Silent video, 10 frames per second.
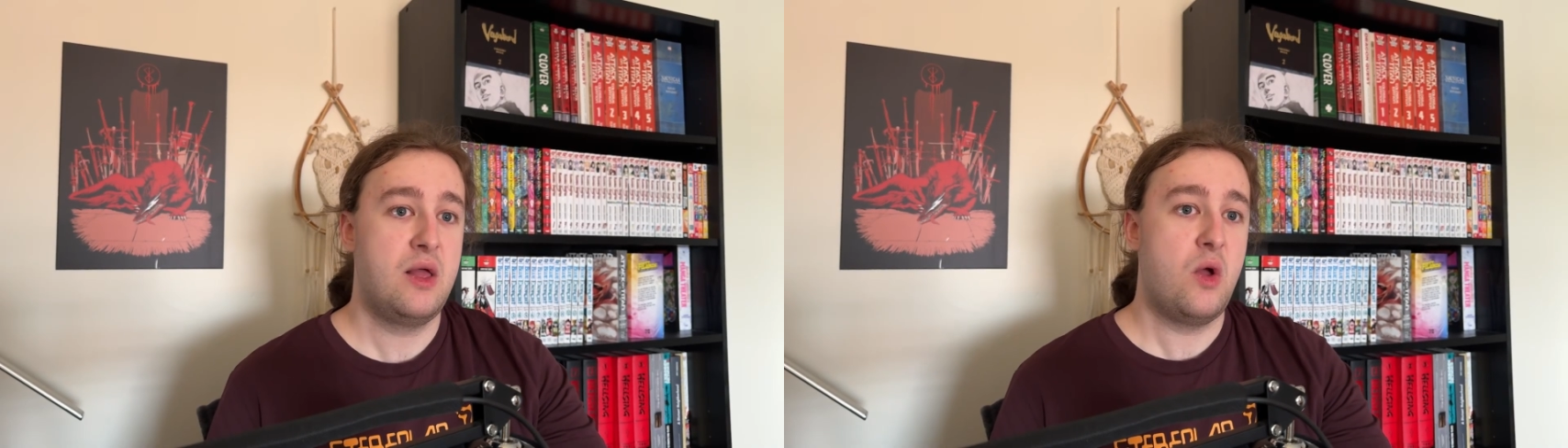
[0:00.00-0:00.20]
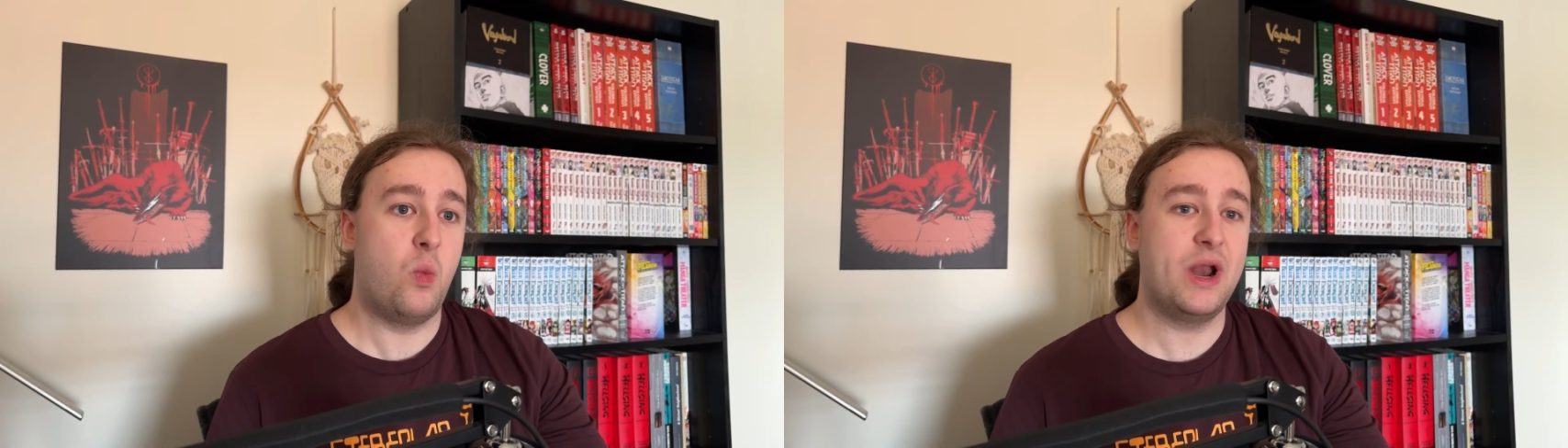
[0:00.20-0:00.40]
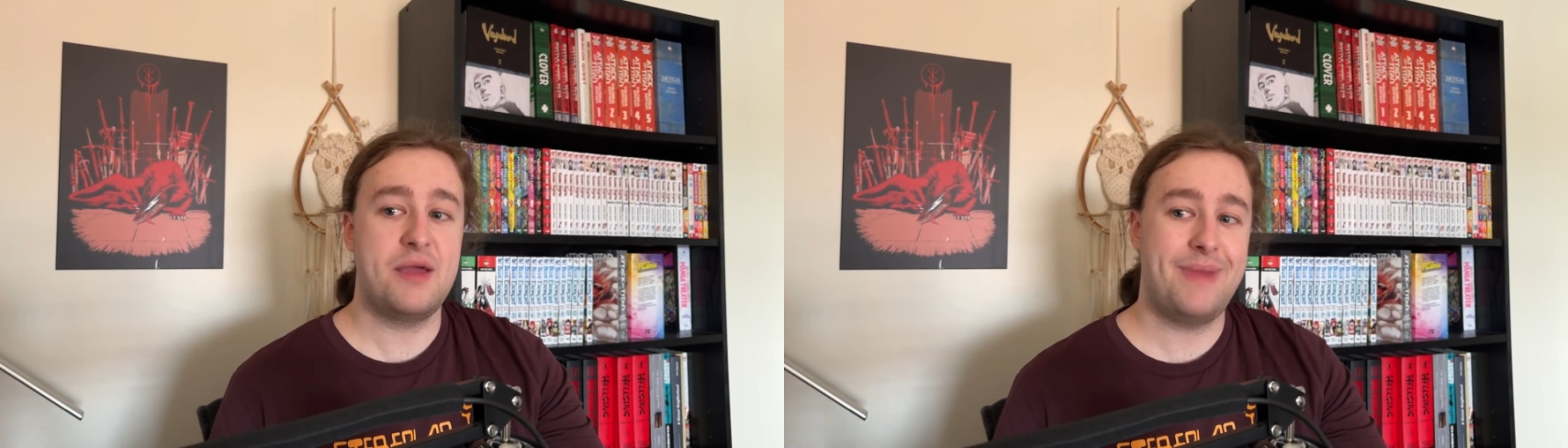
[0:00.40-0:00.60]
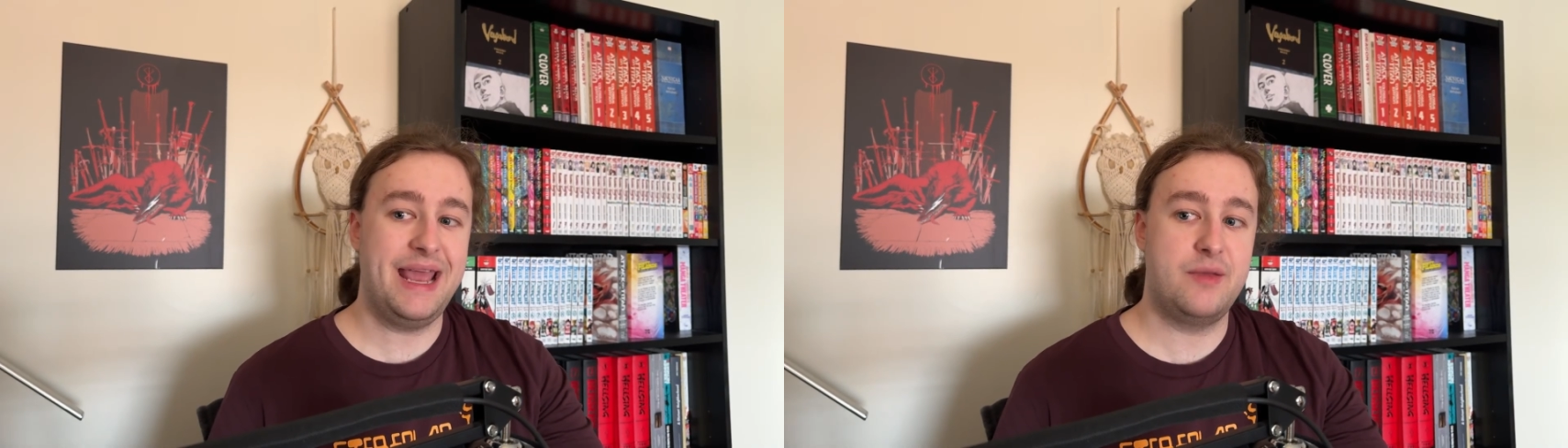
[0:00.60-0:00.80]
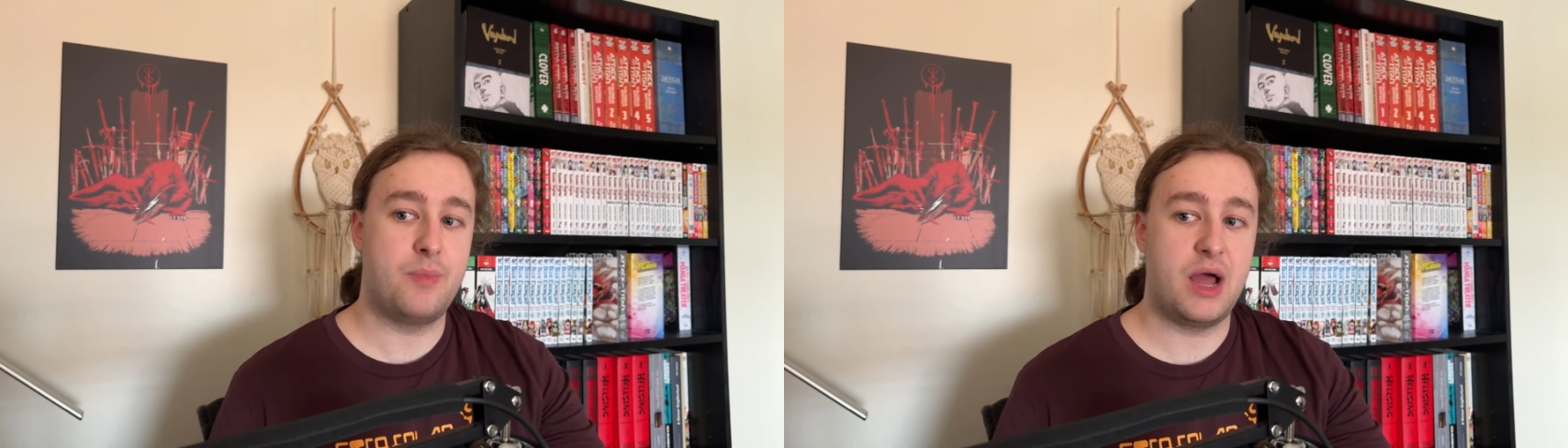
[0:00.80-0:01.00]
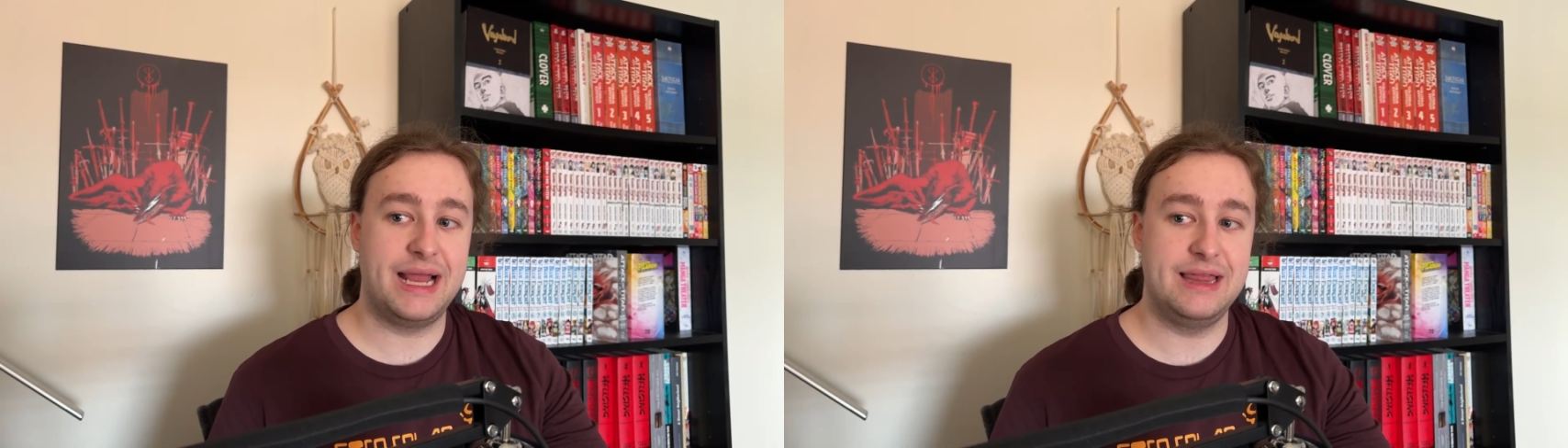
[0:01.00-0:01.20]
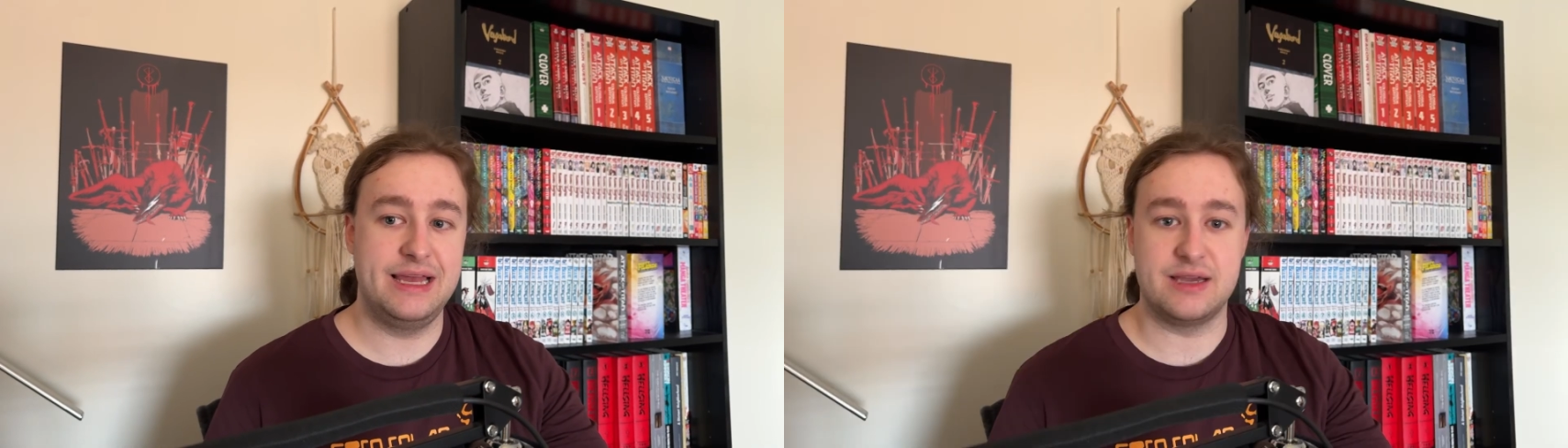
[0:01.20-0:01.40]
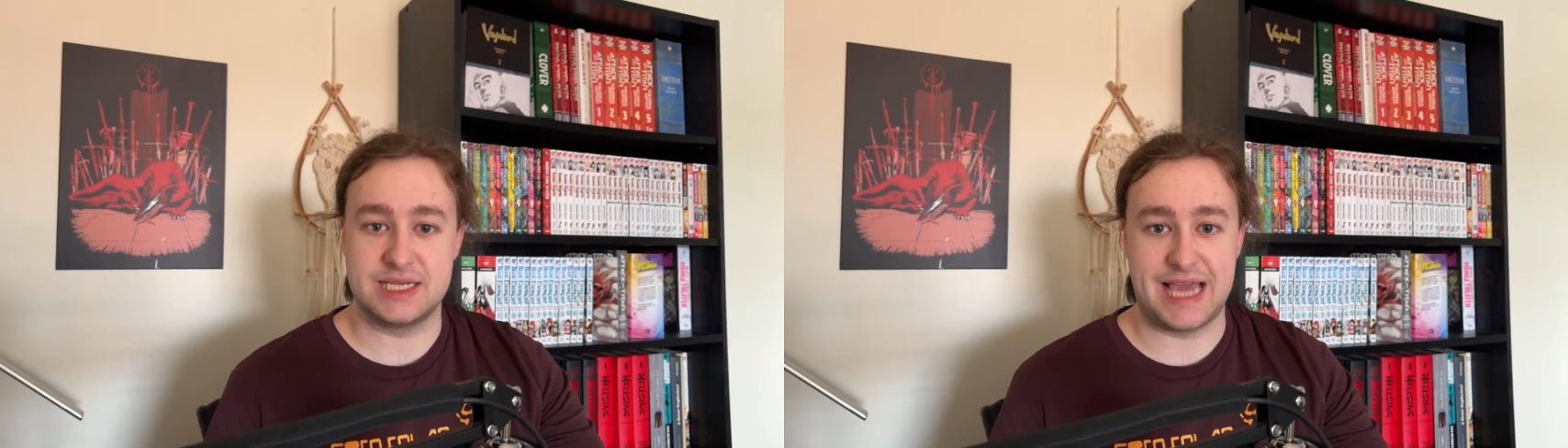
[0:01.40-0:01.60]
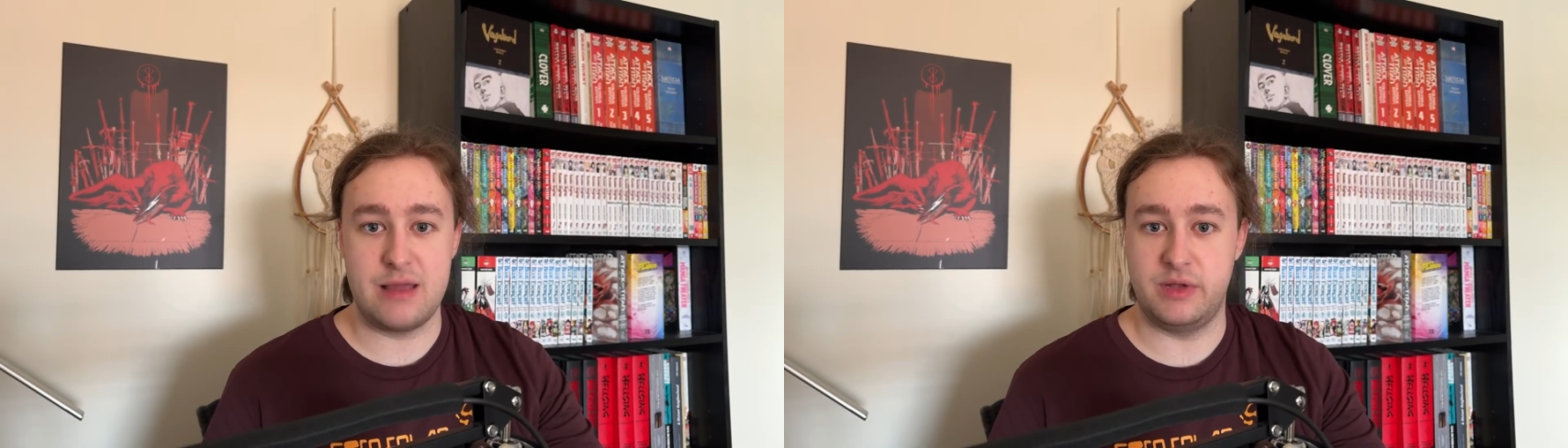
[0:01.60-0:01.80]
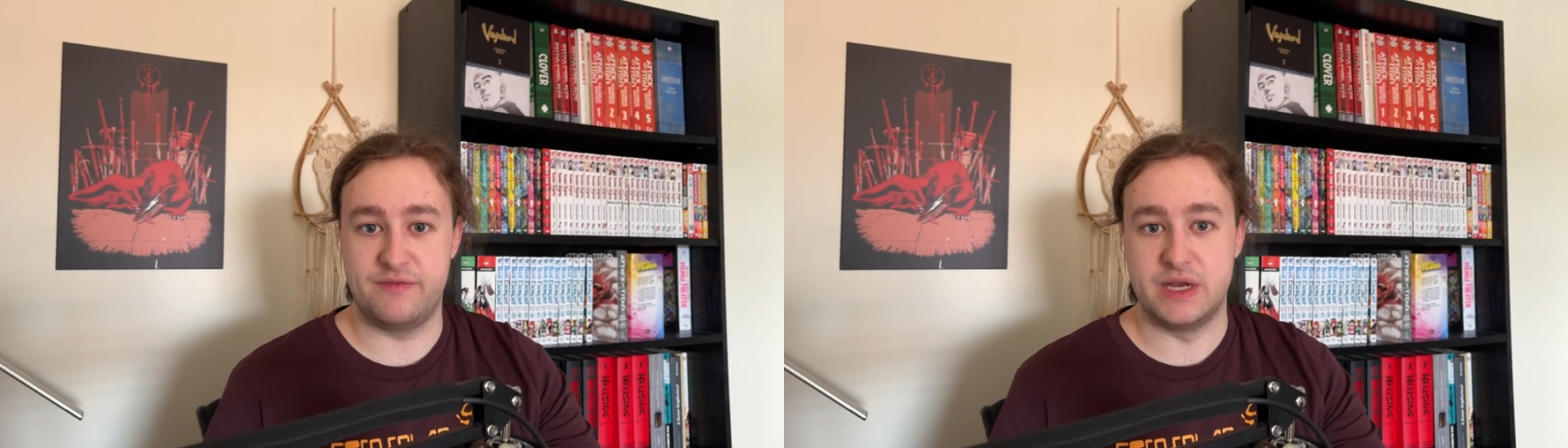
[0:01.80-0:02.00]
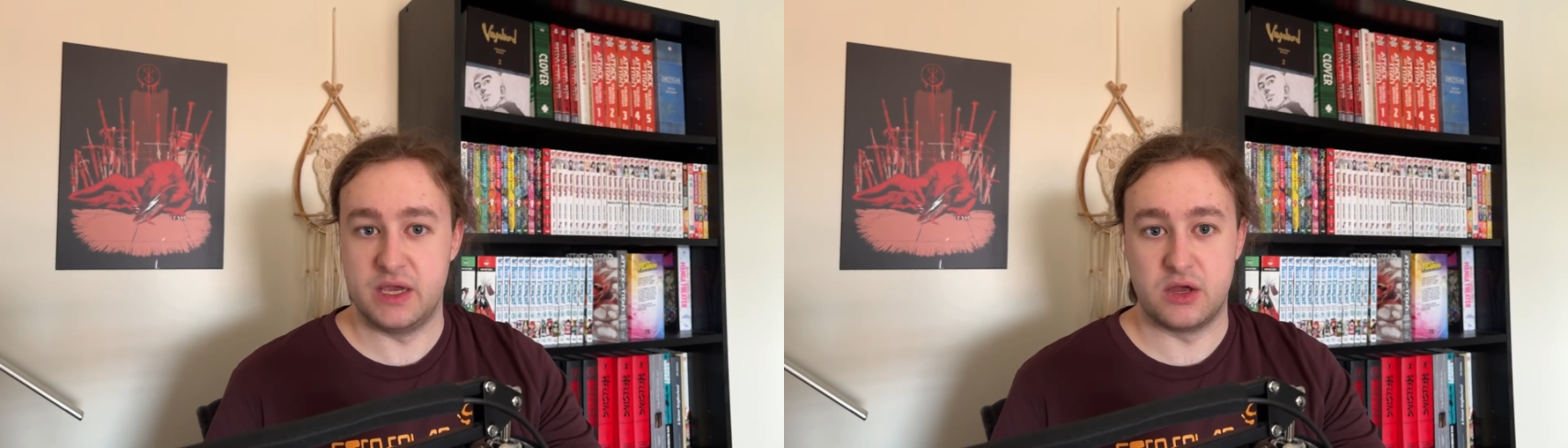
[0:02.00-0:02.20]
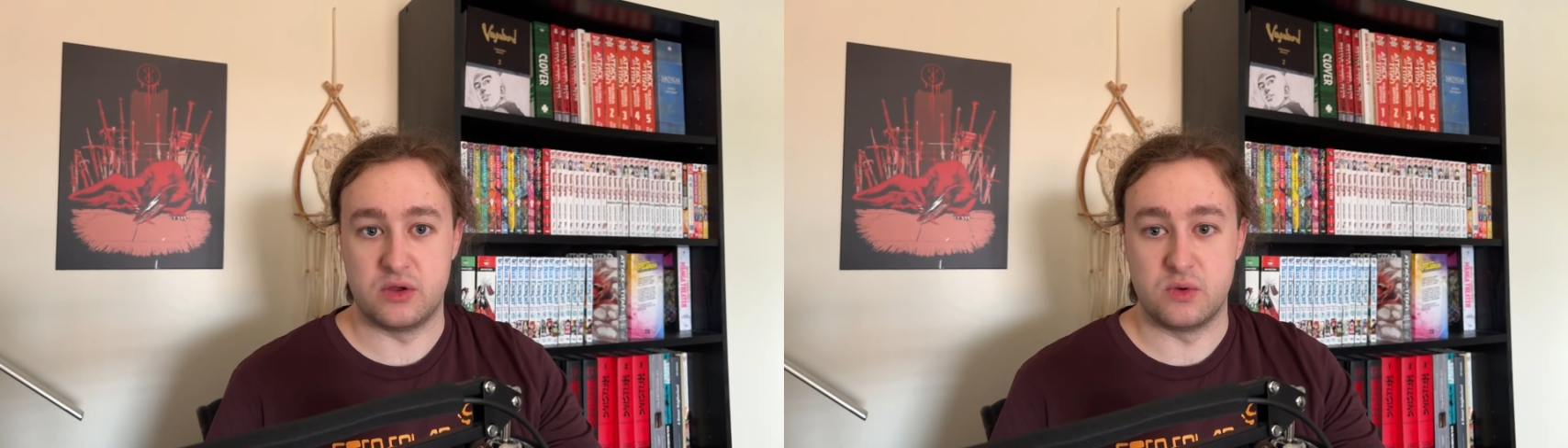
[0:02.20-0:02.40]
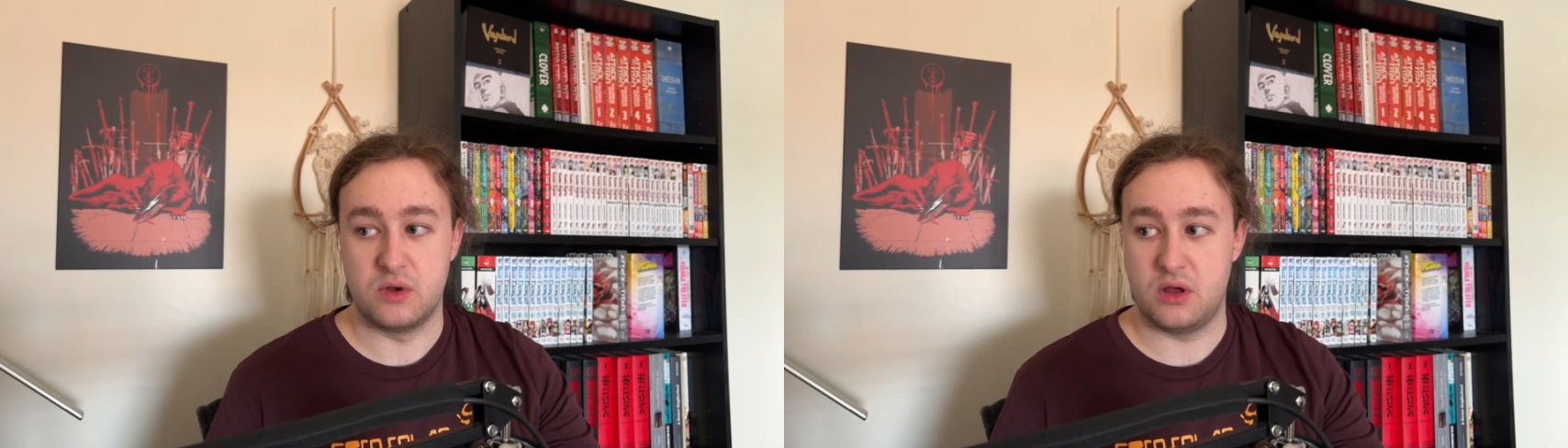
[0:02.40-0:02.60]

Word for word: when I made my Linux gaming video